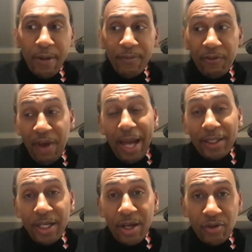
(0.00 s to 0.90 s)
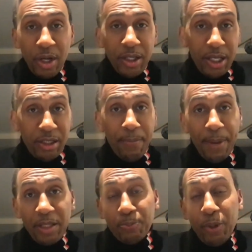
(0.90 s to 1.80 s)
The fact is, there's
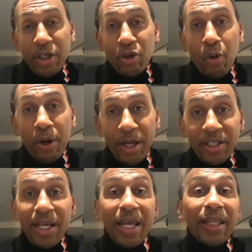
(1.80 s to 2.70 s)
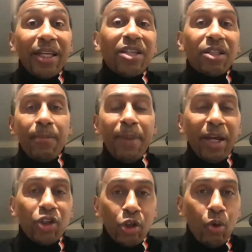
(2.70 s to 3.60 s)
immense pressure on us, at least to make
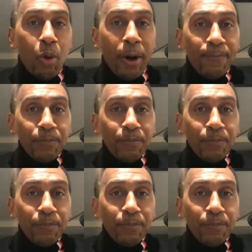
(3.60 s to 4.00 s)
sure